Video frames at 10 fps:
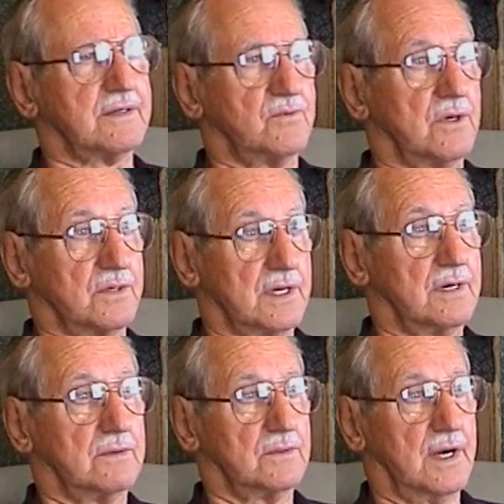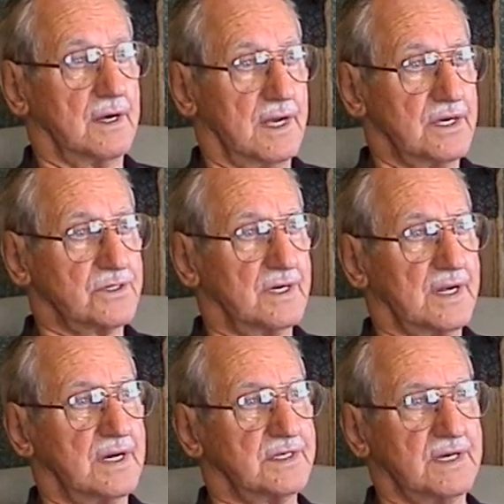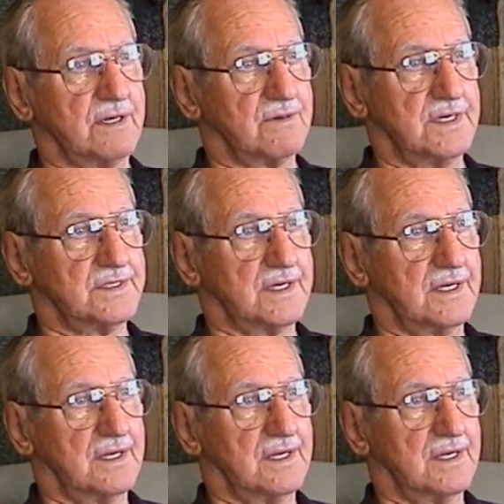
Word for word: of what their, our national debt has increased.